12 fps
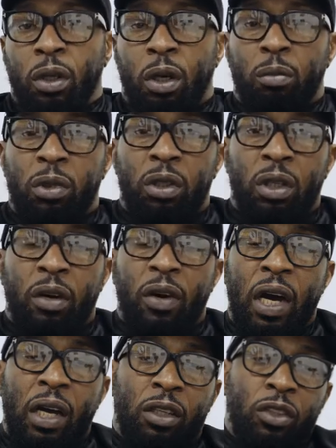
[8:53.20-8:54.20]
I mean,
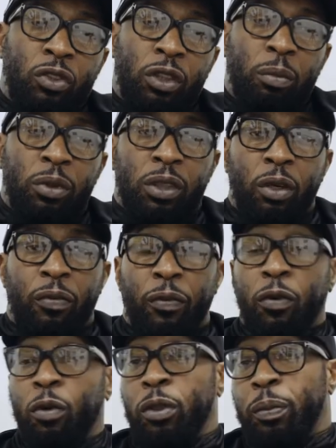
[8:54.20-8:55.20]
I consider myself, I've
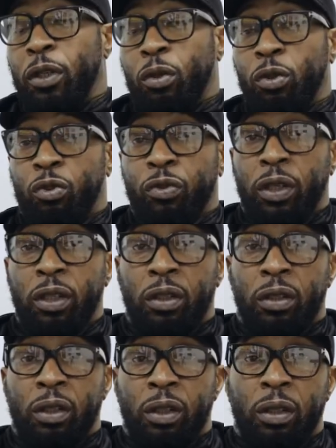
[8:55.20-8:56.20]
always been a good
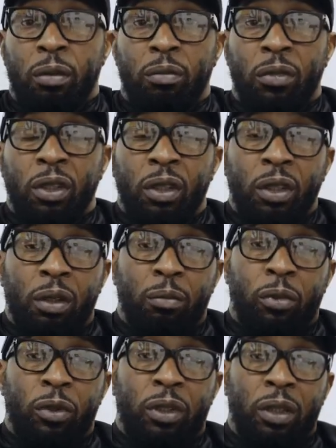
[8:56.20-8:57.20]
trainer,
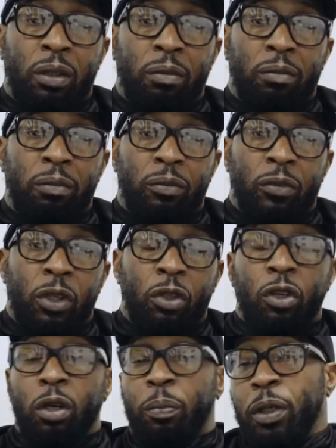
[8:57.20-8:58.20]
but a
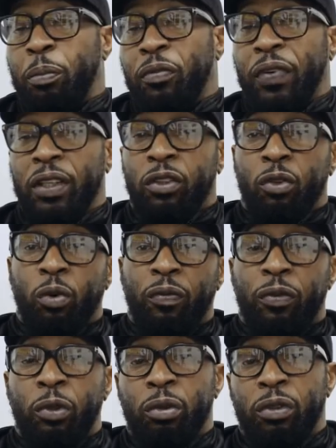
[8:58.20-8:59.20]
lot of people have had their own
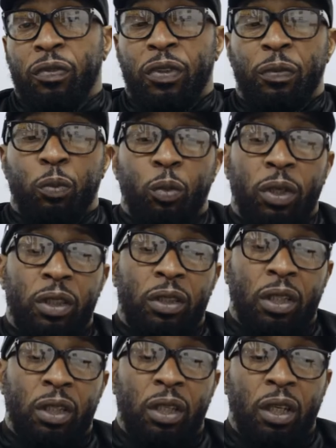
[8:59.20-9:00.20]
views and different ways,
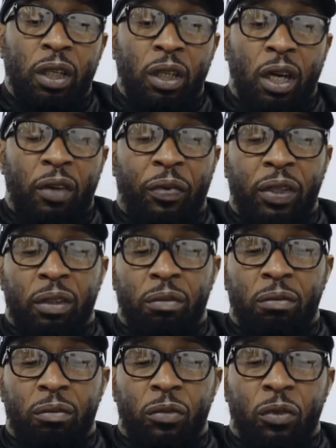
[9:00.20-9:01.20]
and I think
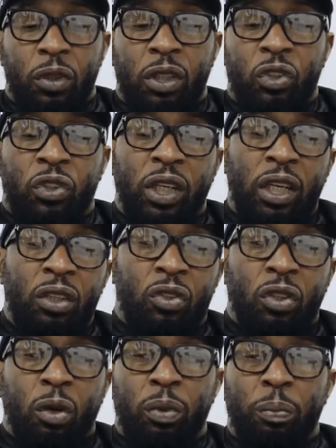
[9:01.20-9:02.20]
it changed
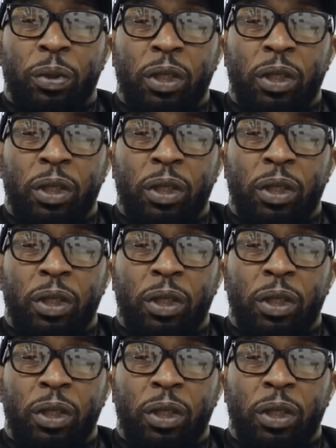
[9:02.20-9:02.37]
a lot when